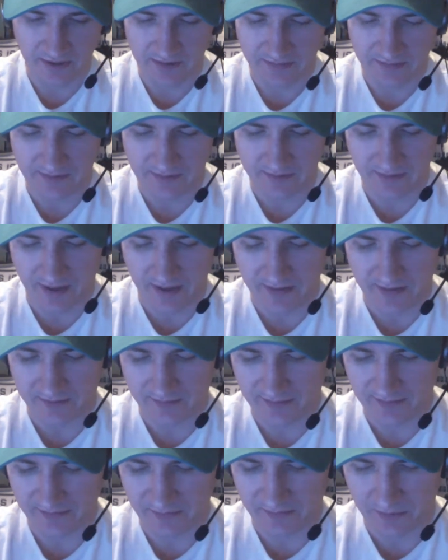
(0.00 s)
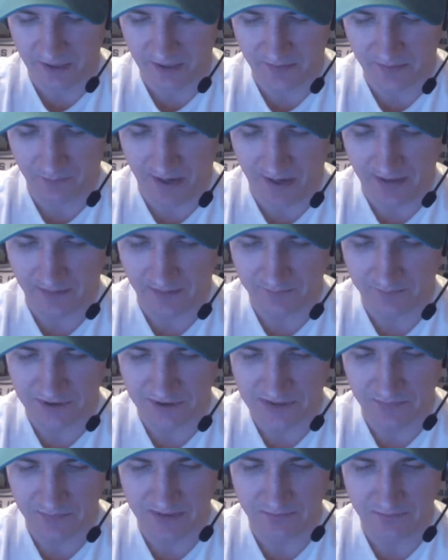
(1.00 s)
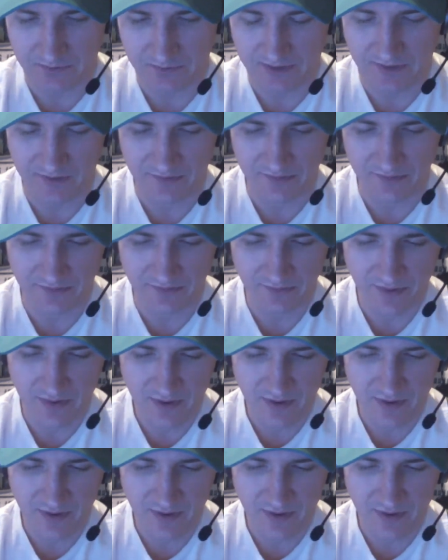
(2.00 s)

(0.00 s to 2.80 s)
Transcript: I think that it lets him get back up to speed because,